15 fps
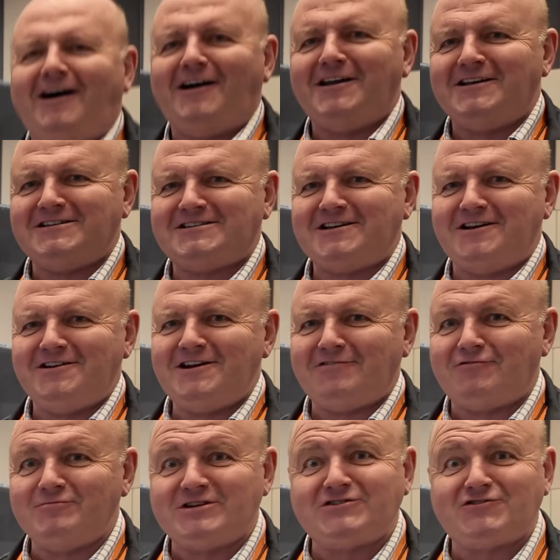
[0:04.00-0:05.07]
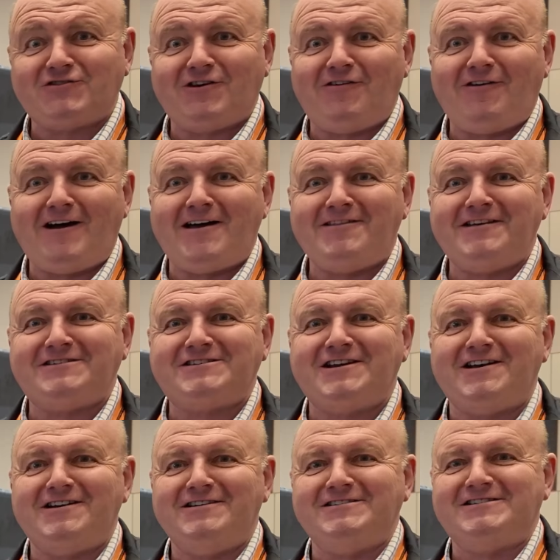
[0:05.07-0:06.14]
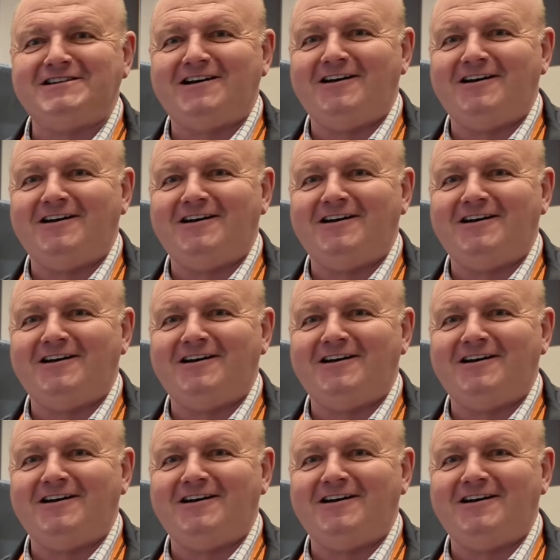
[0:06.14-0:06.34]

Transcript: Hi, it's Nick from Digital Yacht at this year's